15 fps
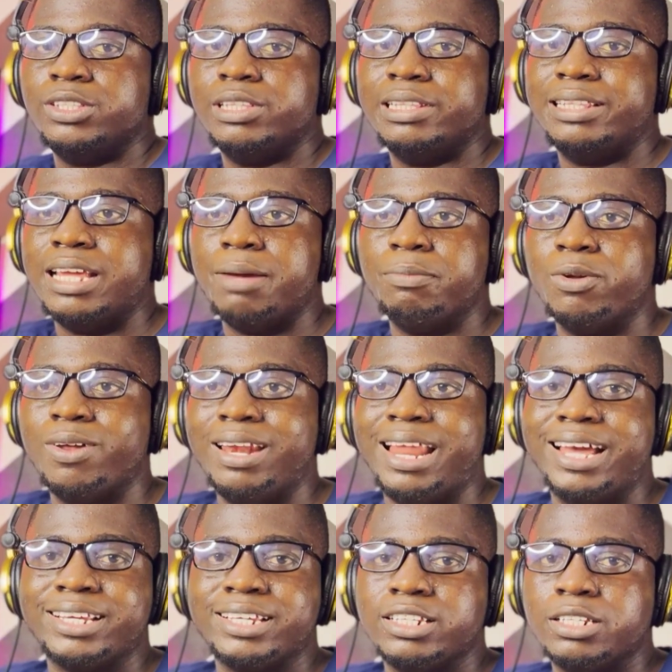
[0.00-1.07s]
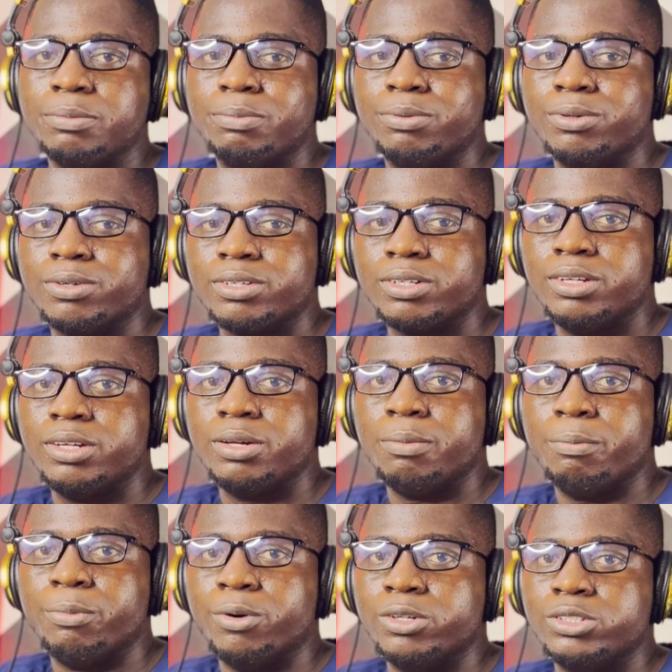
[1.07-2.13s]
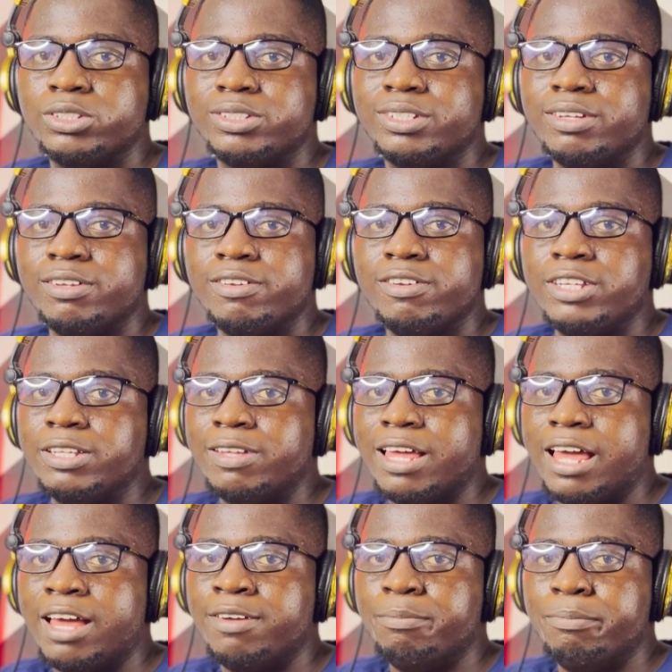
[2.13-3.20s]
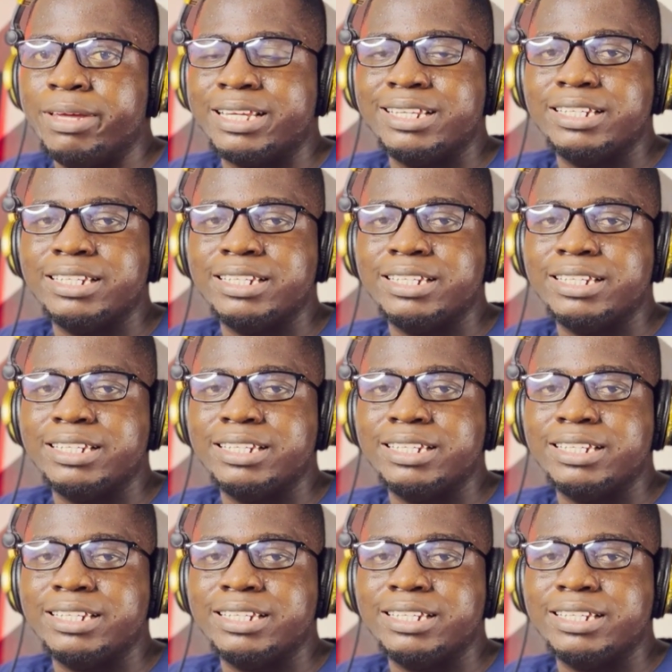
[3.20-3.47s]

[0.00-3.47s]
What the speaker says: them not liking the book, but making